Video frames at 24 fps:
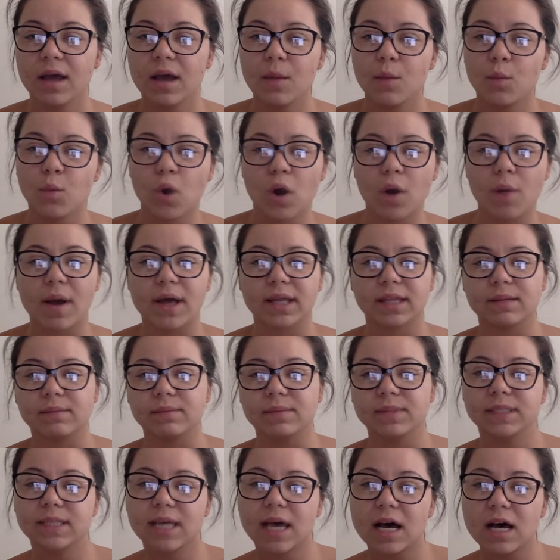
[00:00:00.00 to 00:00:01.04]
more about
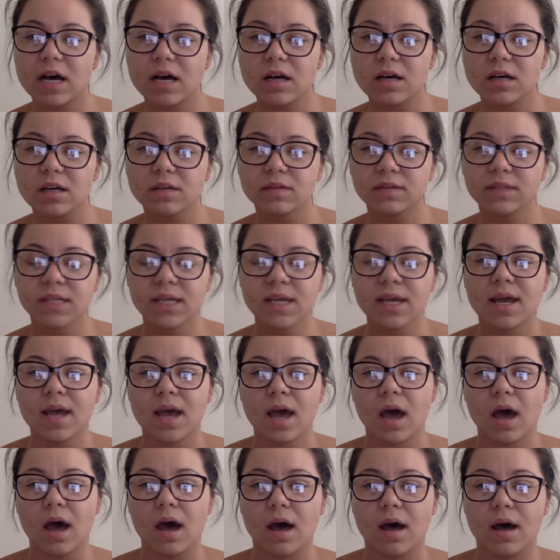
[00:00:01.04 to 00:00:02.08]
themselves
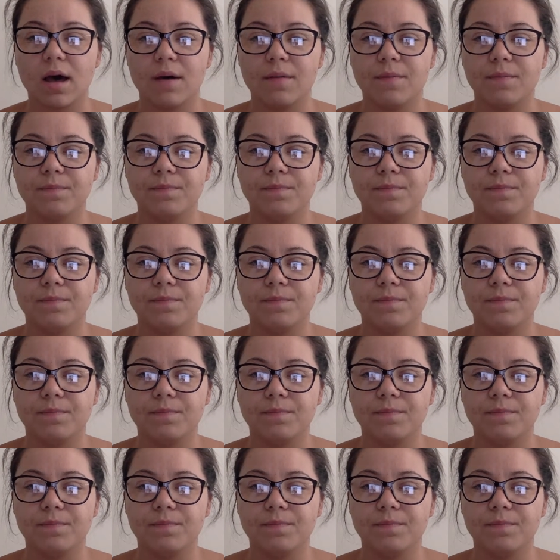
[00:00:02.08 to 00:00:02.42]
and